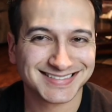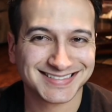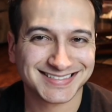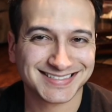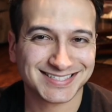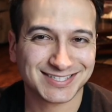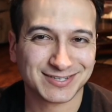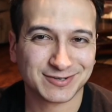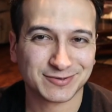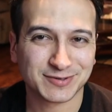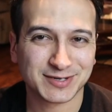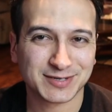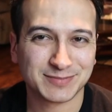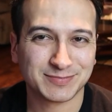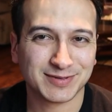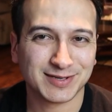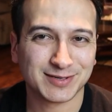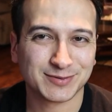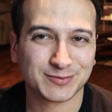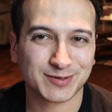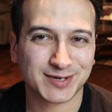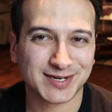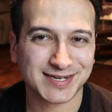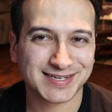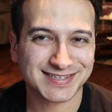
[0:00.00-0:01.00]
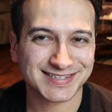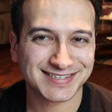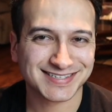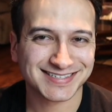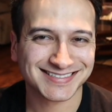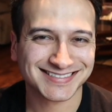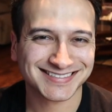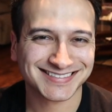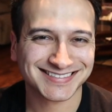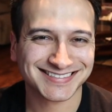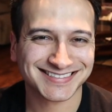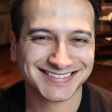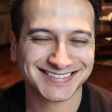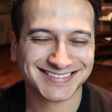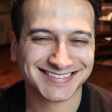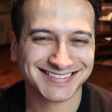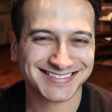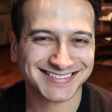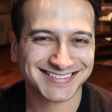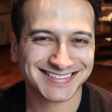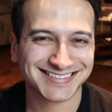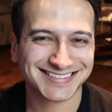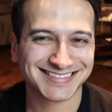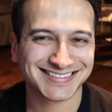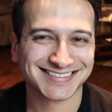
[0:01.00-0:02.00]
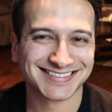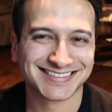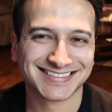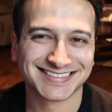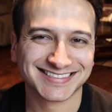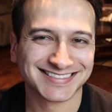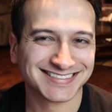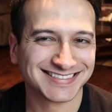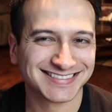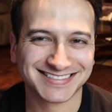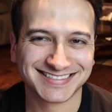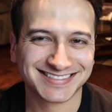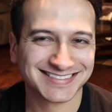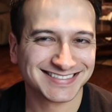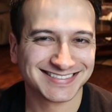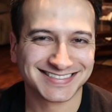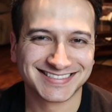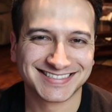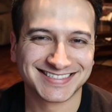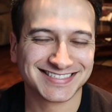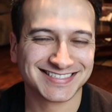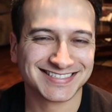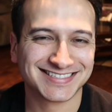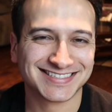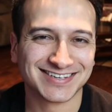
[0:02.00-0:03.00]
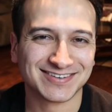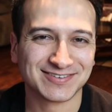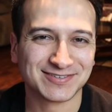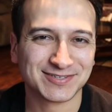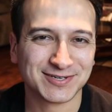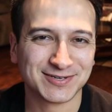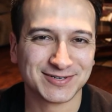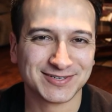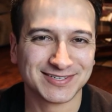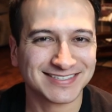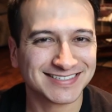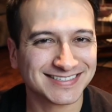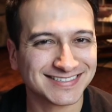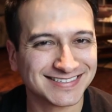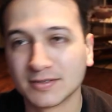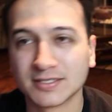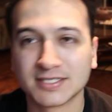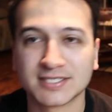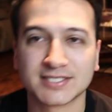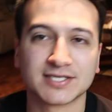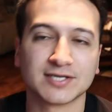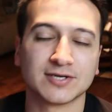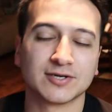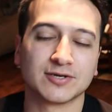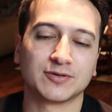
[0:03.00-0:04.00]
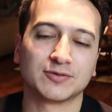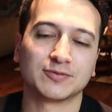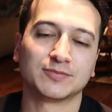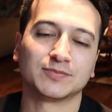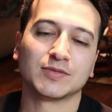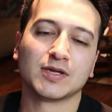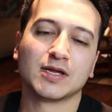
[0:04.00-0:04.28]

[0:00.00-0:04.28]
Don't read Blood Rites. Just don't do it. So,